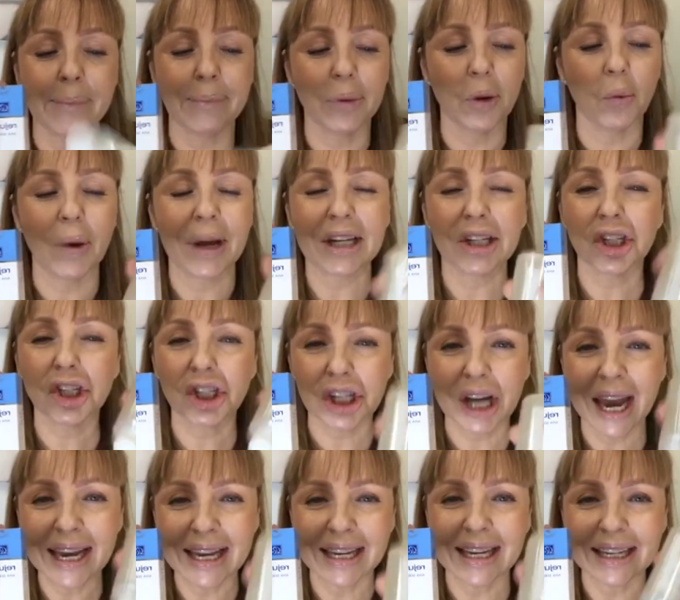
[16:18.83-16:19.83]
when
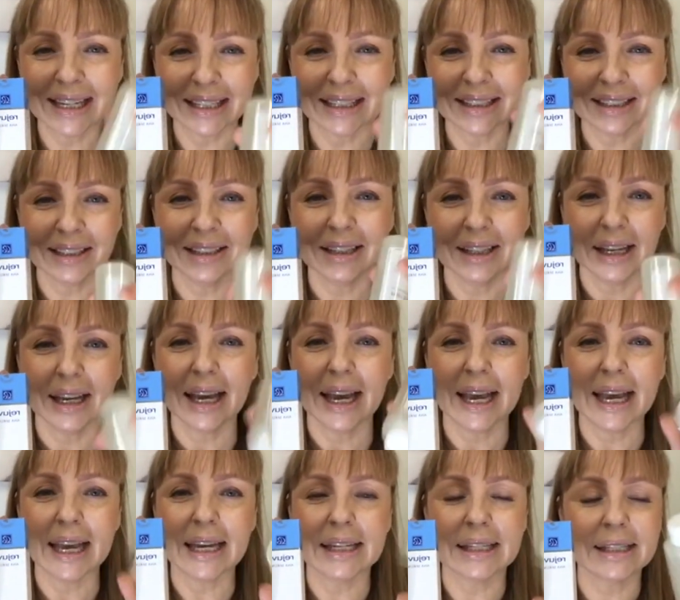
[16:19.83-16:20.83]
shaken,
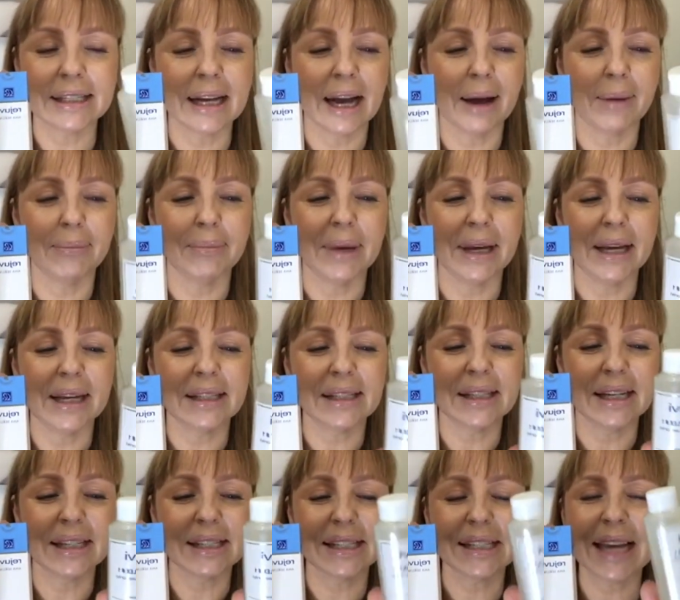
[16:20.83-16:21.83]
its